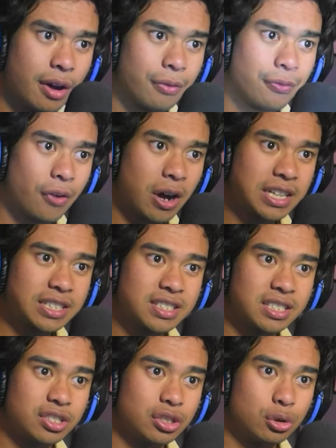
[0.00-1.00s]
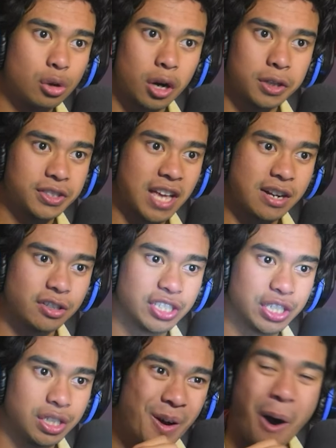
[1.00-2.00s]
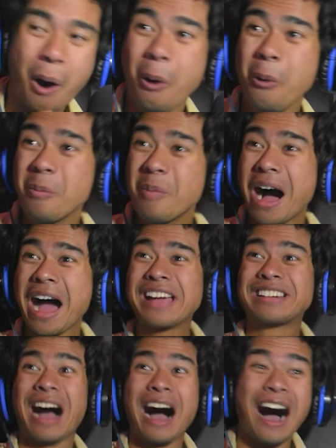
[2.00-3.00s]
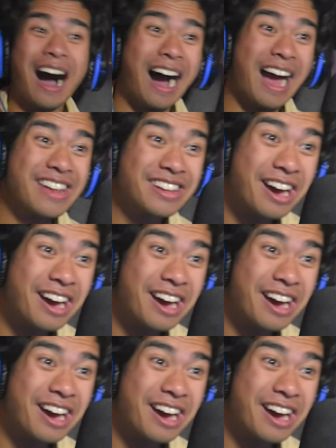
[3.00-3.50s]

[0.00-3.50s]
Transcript: fuck is this new cursed energy? Oh my god.